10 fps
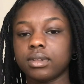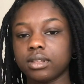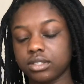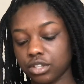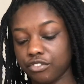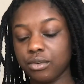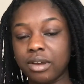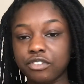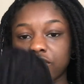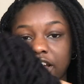So if you
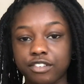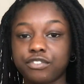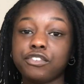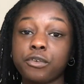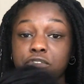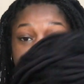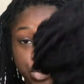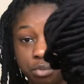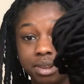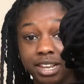went for
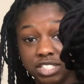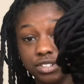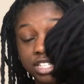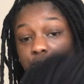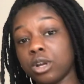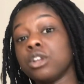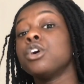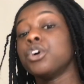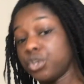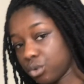2 minutes for this one,
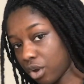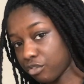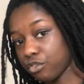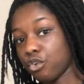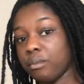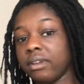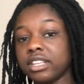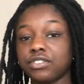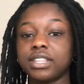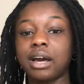you'll go for 4 minutes
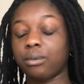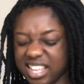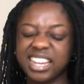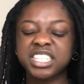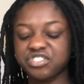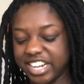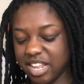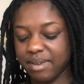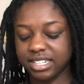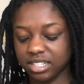for that one. It doesn't really
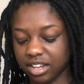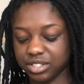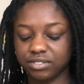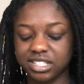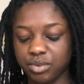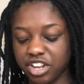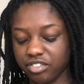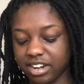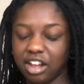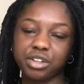matter because obviously when you
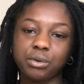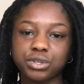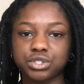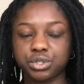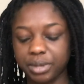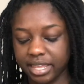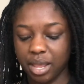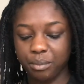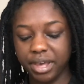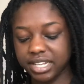run out, you'll just do it
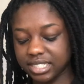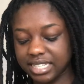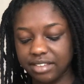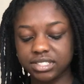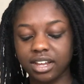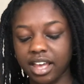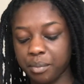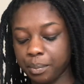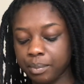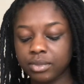again. But it just saves
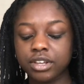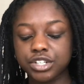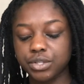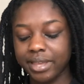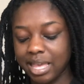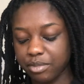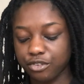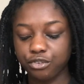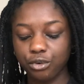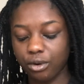time doing it
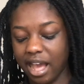before.